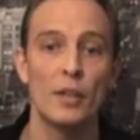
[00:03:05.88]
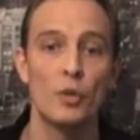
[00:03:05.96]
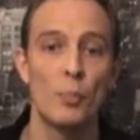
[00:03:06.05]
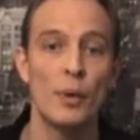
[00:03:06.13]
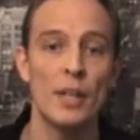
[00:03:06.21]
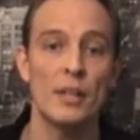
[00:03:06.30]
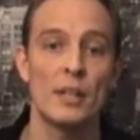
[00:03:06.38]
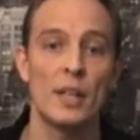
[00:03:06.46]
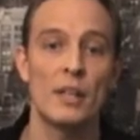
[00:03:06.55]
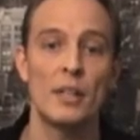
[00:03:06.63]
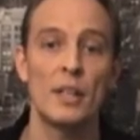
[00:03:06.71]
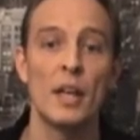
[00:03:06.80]
that your present
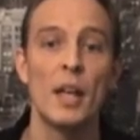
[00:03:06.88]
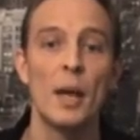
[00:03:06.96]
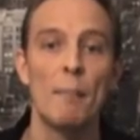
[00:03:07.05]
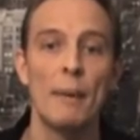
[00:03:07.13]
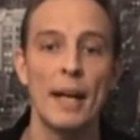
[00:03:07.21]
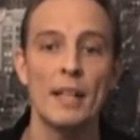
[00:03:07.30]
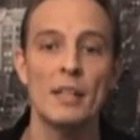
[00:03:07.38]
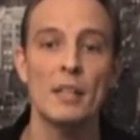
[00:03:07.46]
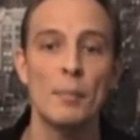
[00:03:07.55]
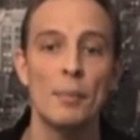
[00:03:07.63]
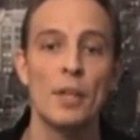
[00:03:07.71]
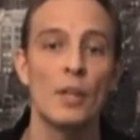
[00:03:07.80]
idea might
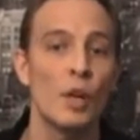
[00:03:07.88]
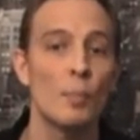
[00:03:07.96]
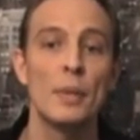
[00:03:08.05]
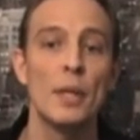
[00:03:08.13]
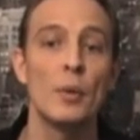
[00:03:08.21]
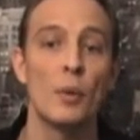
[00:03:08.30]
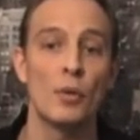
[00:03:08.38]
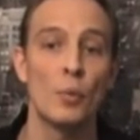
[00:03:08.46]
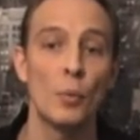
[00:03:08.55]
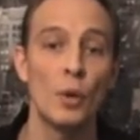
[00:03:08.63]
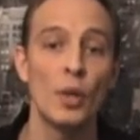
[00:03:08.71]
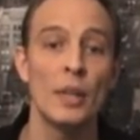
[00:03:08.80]
simply not be what the
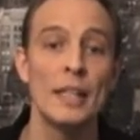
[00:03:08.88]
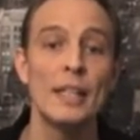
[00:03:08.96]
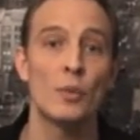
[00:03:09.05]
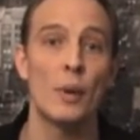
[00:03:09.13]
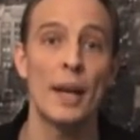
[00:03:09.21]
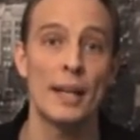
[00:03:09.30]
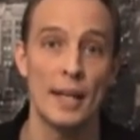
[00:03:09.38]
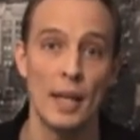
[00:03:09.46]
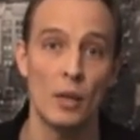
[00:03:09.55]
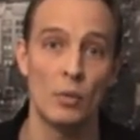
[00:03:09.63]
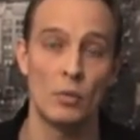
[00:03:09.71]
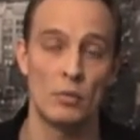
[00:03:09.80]
world needs right
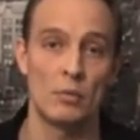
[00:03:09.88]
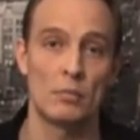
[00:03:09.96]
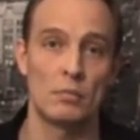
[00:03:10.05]
now.